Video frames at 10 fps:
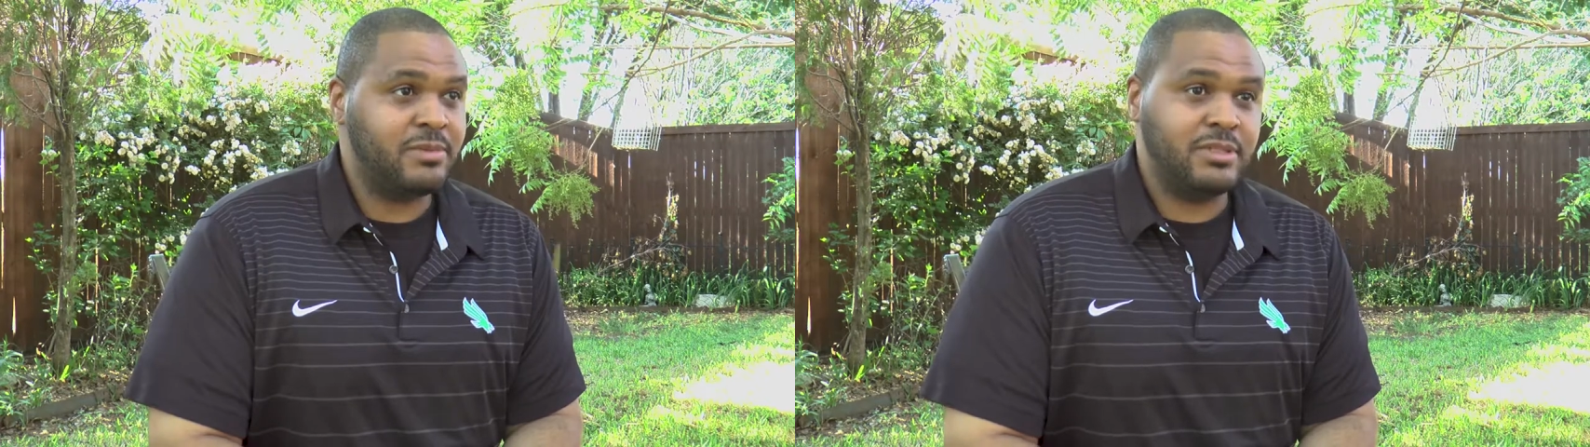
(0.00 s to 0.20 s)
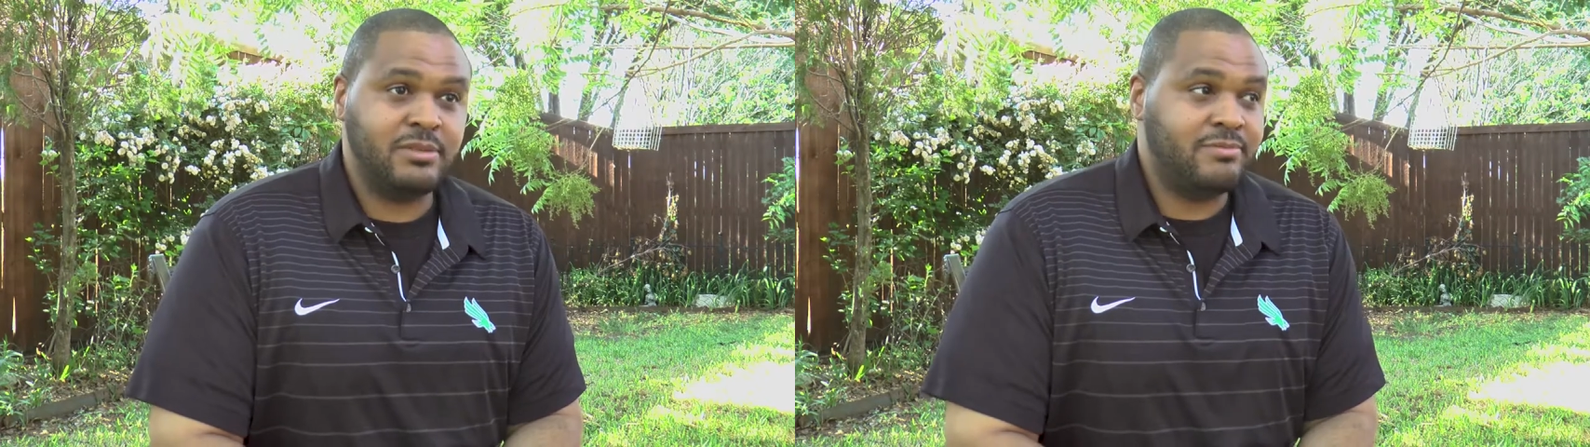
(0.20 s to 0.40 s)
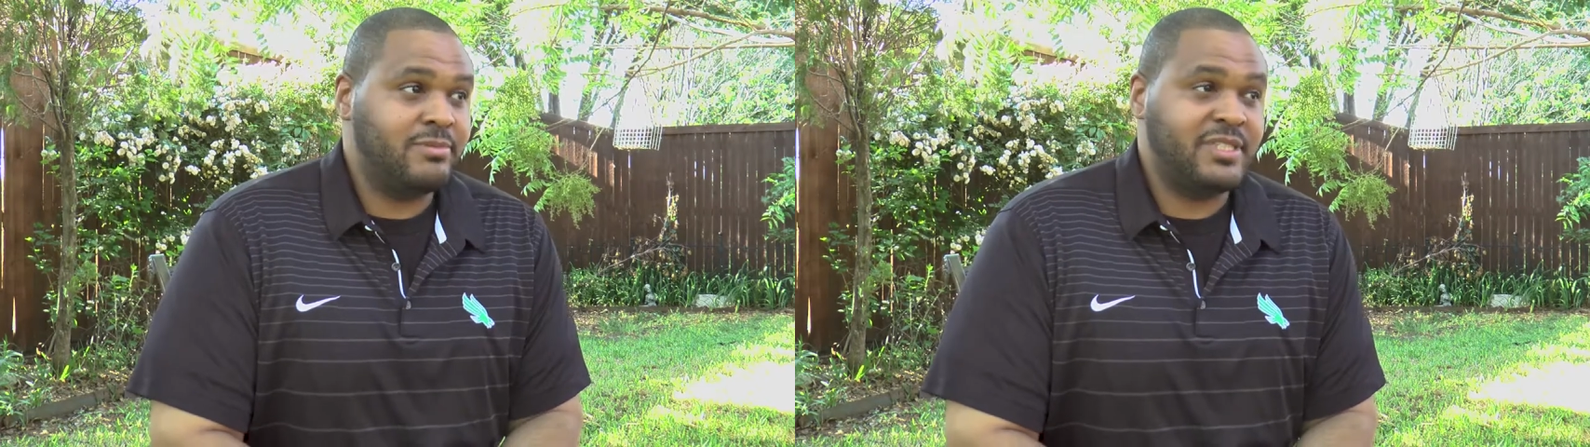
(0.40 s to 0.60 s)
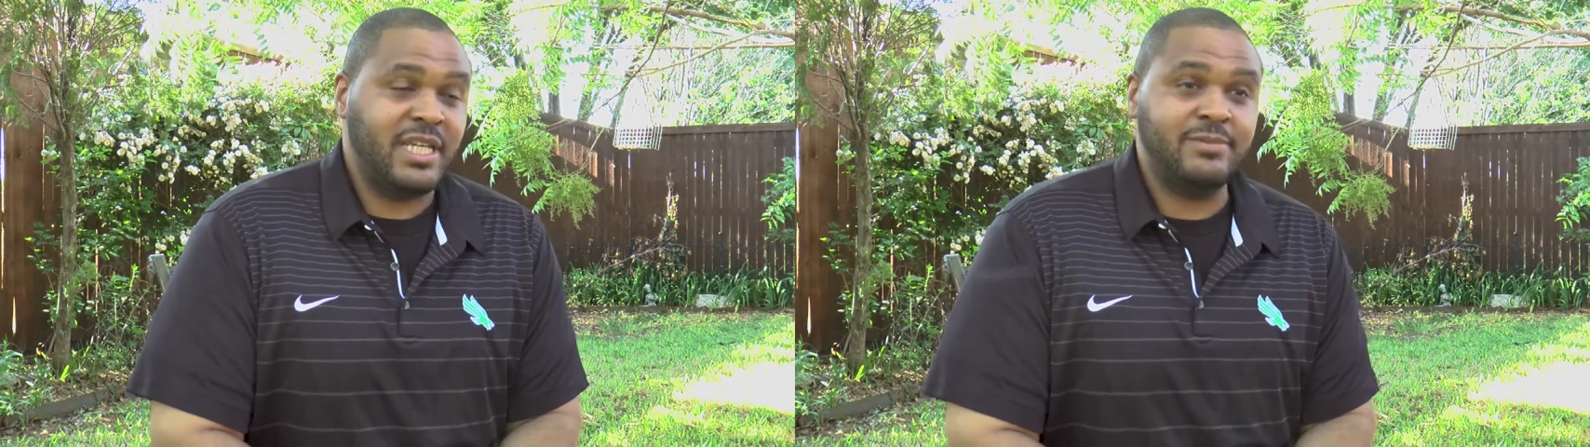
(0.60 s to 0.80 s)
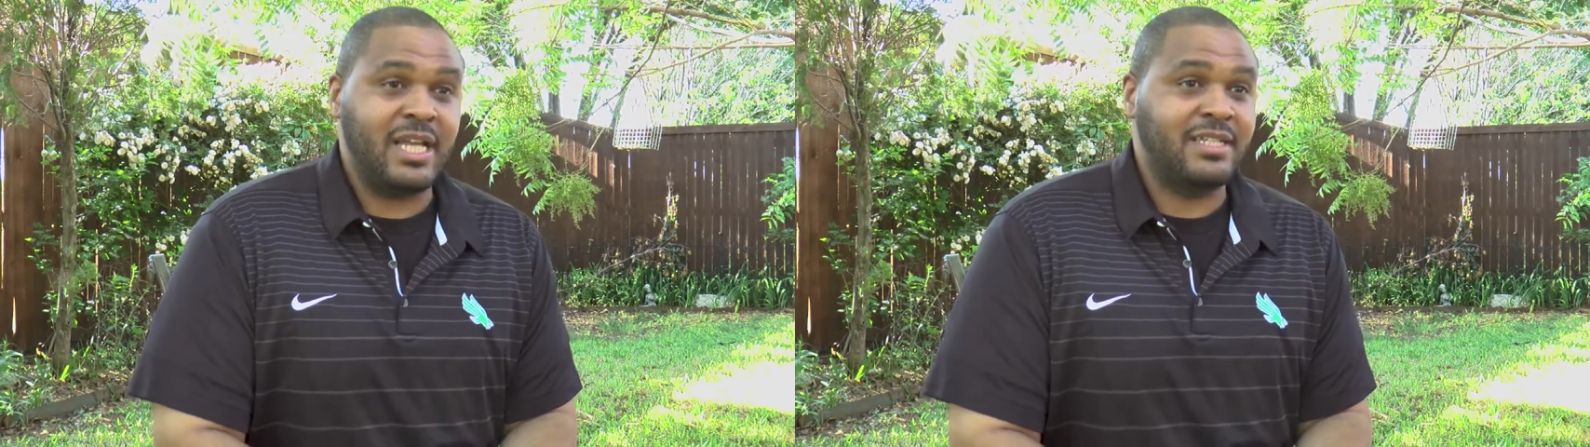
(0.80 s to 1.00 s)
It
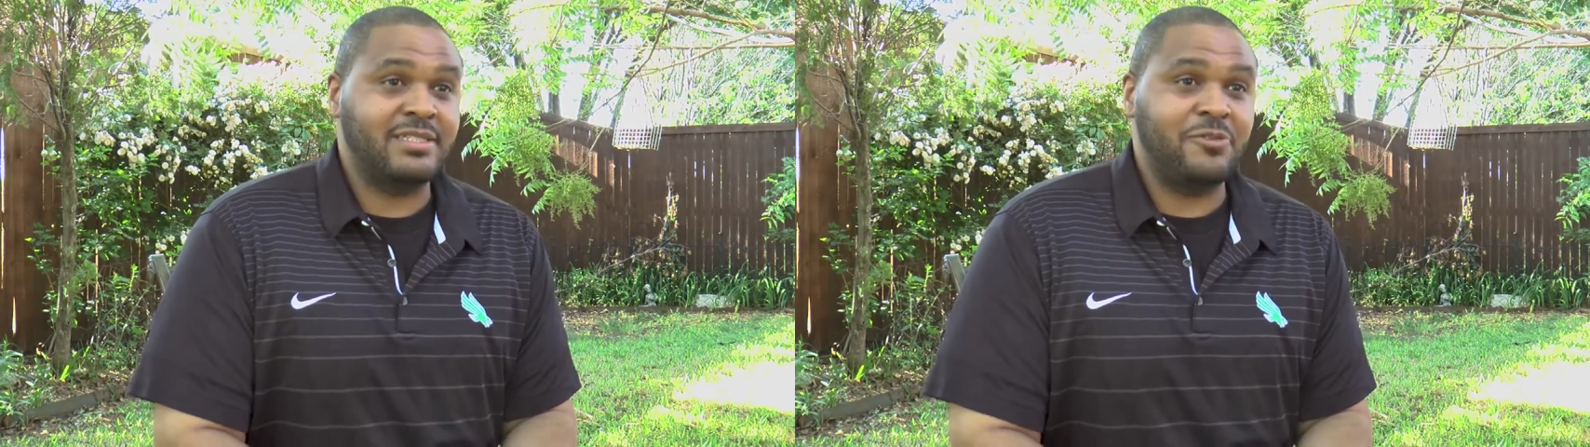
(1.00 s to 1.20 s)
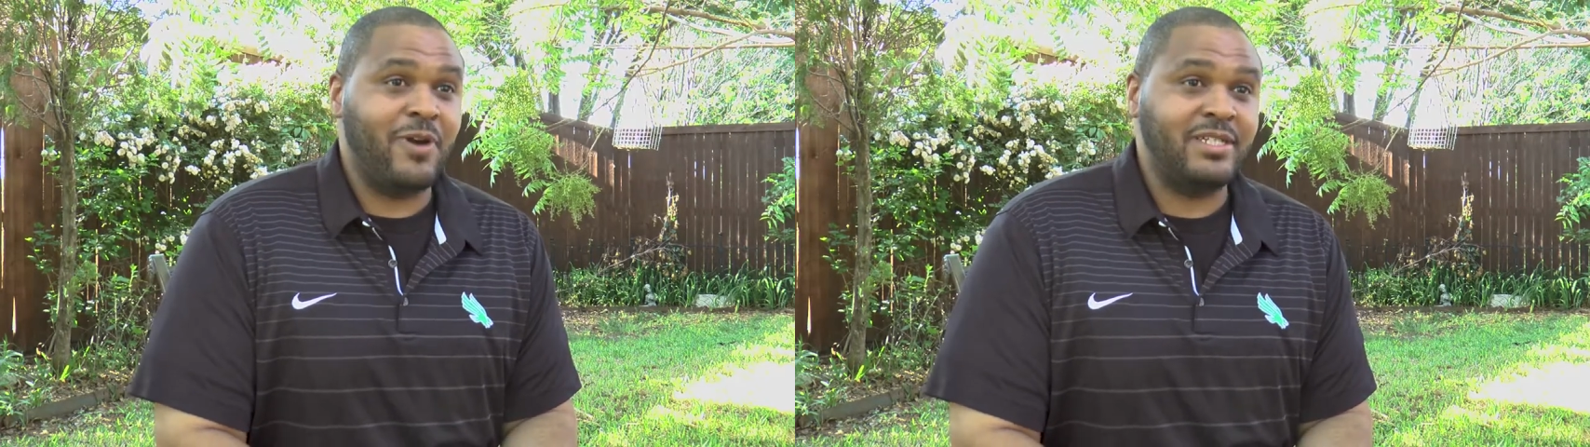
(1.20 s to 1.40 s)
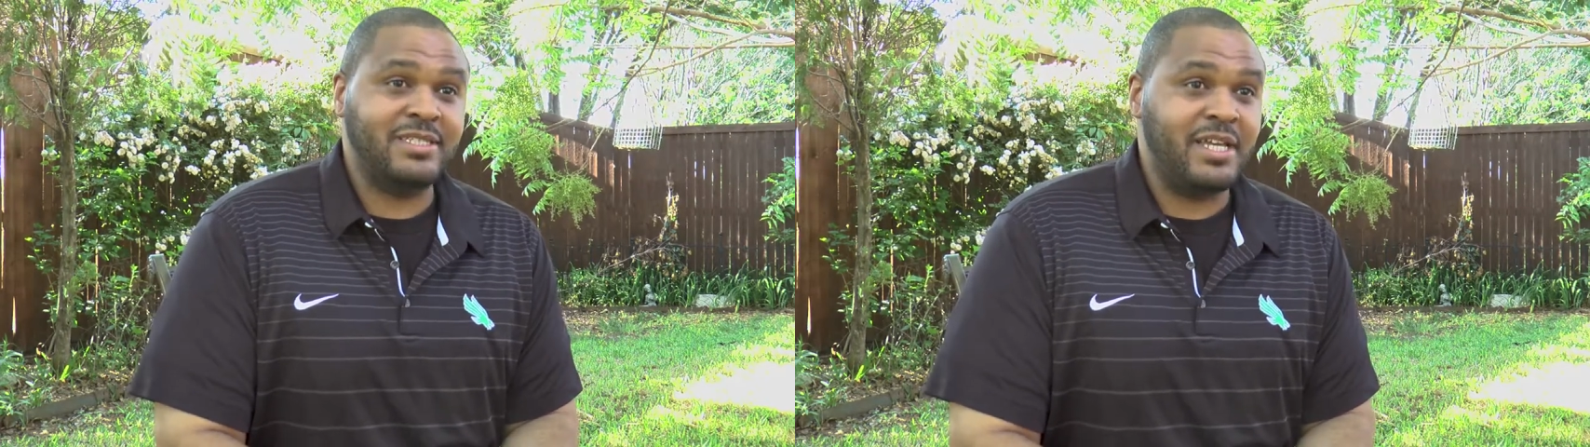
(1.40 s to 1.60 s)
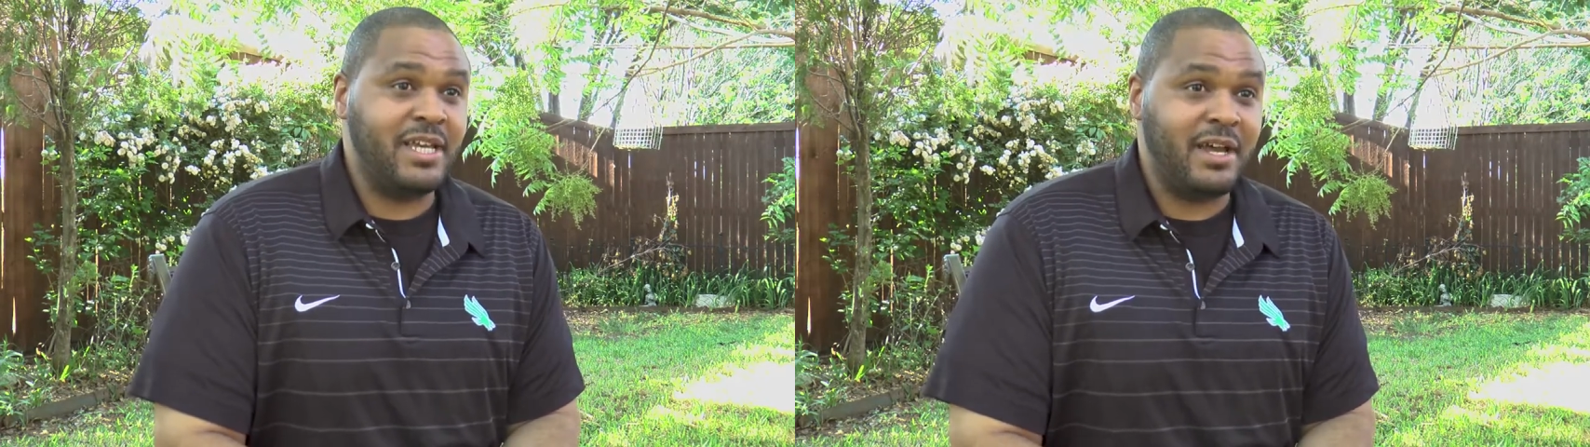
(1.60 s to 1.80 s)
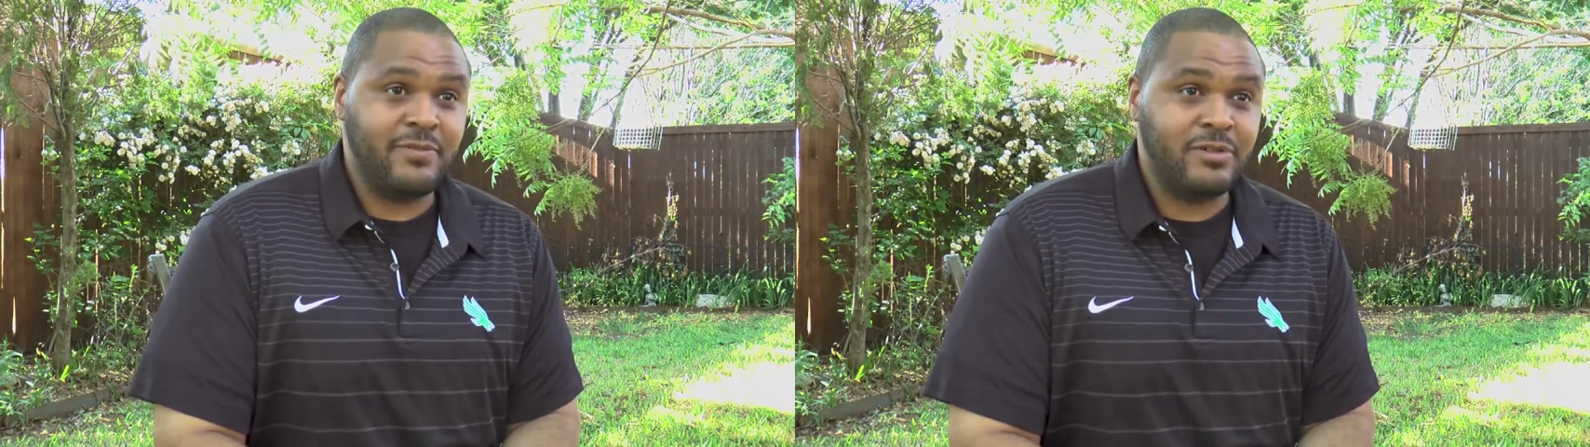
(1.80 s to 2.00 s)
seems like it's the greatest
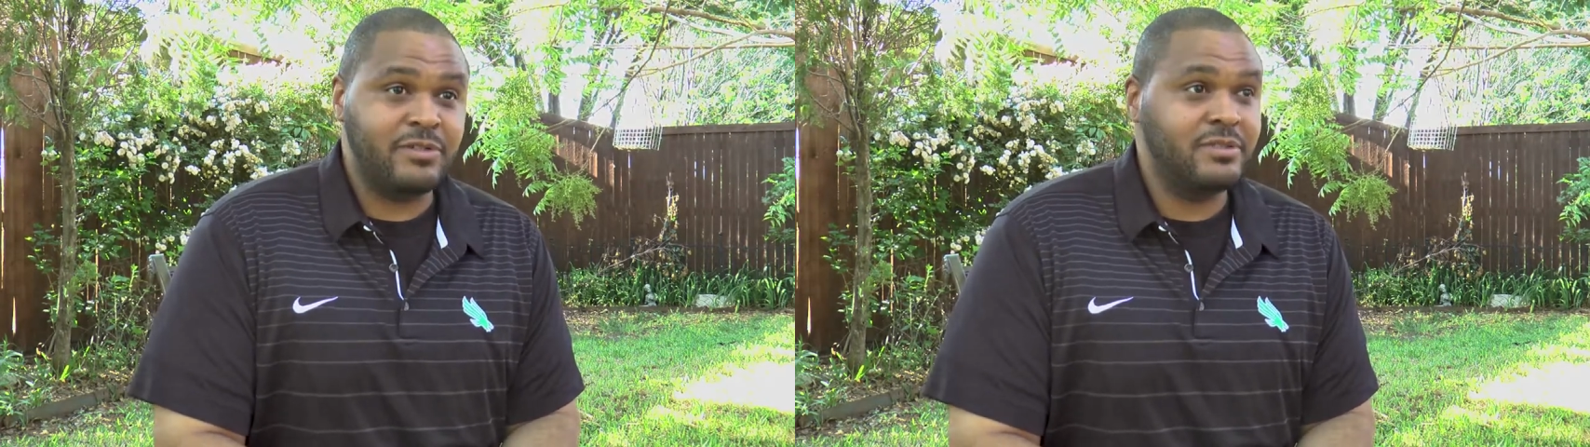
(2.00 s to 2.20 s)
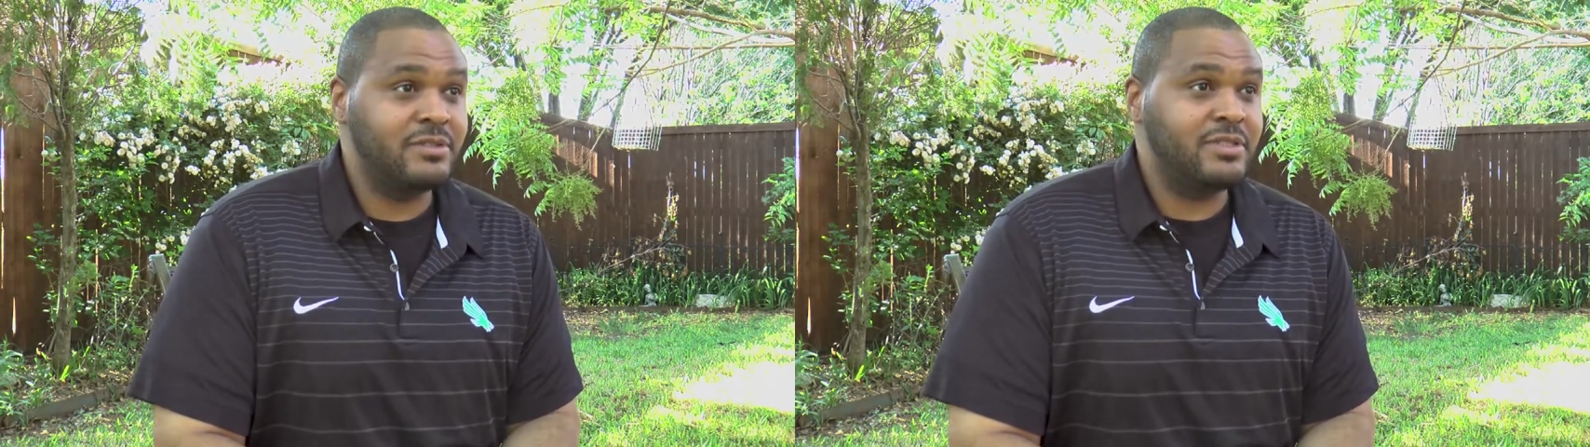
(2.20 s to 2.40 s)
thing ever.